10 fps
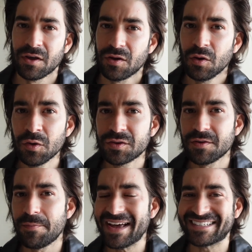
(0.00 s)
who's the
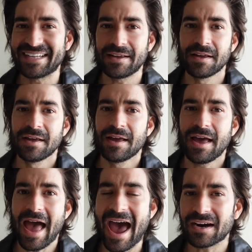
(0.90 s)
best
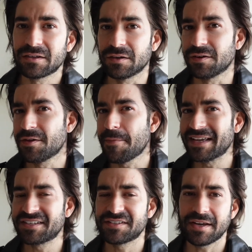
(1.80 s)
actor or the
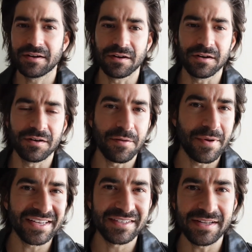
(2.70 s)
best singer or the
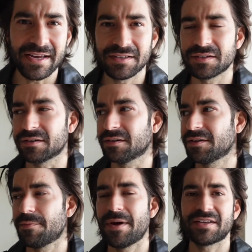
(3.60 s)
best dancer or
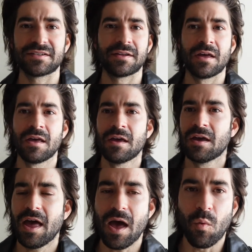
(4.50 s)
the best
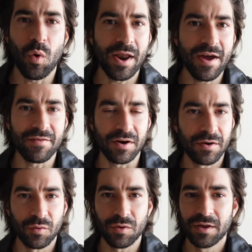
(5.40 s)
whatever,
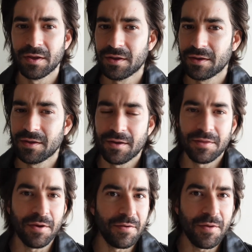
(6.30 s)

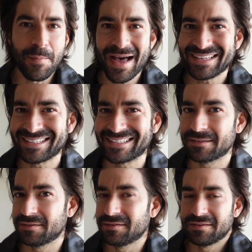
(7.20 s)
the best
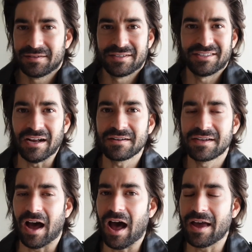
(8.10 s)
stunt
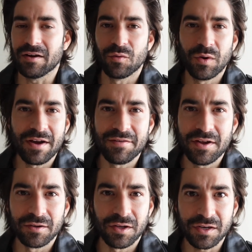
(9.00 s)
guy or whatever they're
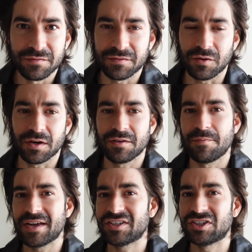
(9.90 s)
looking for, the
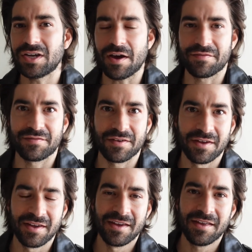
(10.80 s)
best chef.
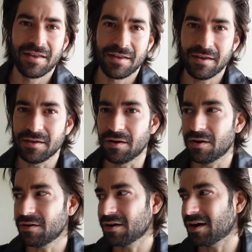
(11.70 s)
You
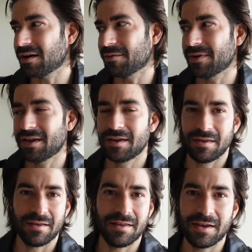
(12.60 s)
know,
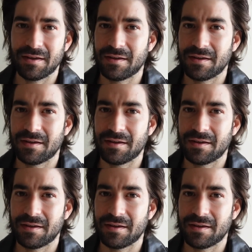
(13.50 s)
it